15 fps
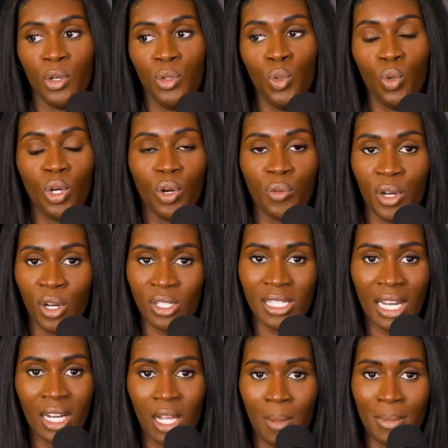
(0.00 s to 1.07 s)
new careers
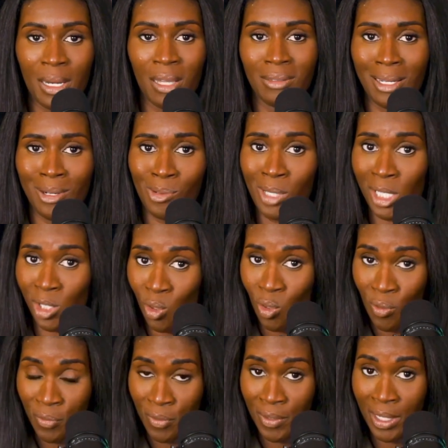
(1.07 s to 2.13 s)
that are coming out, they don't need
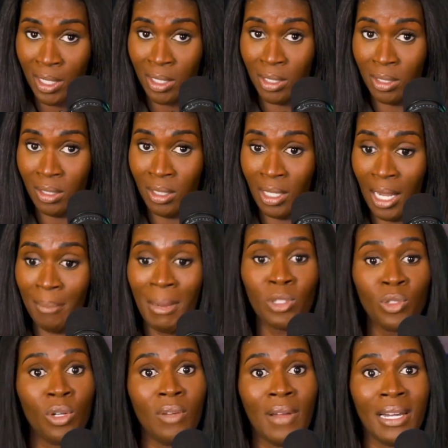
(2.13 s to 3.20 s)
school for it. Like my
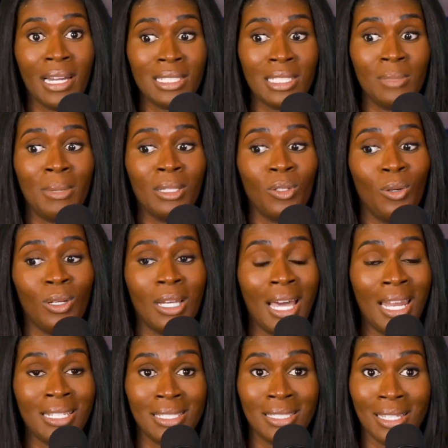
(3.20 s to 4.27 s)
daughter right now, she about to go to
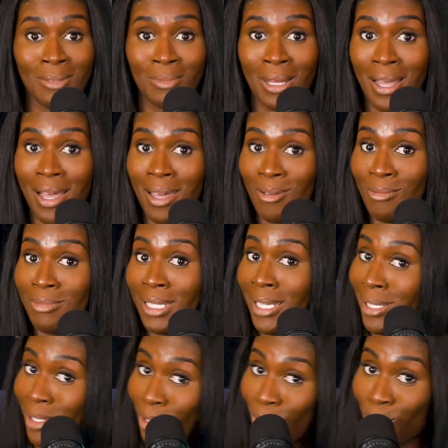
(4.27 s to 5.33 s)
college. She's like, Ma, I don't need